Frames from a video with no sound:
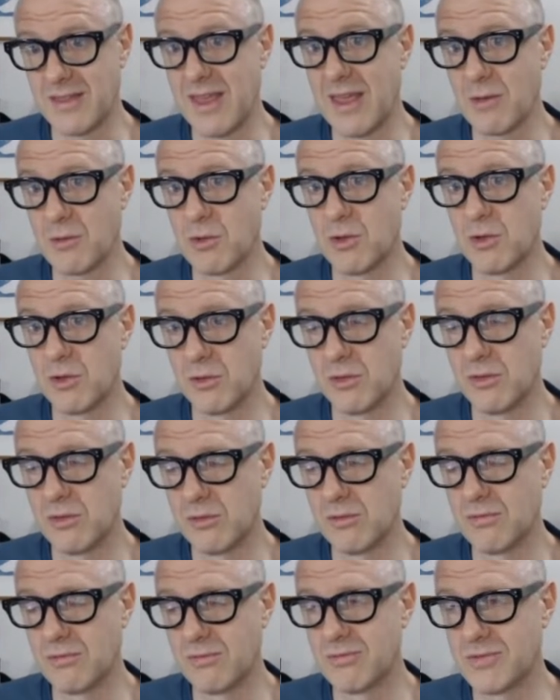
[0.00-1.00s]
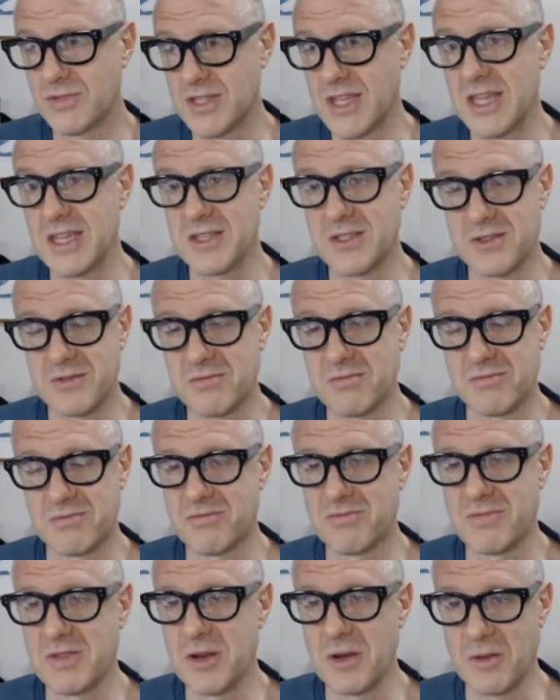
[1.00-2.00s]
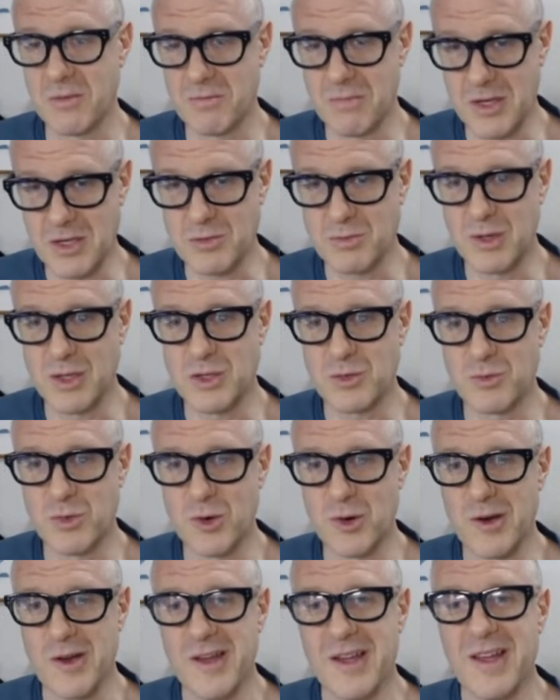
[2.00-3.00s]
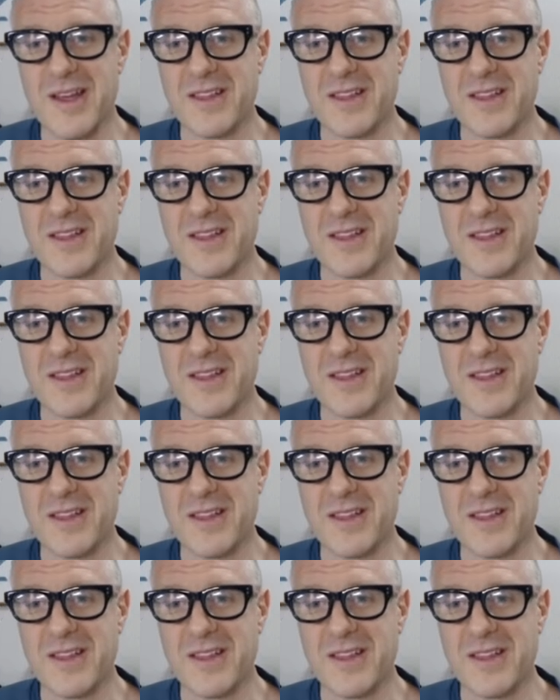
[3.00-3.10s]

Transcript: They will test you know, much more.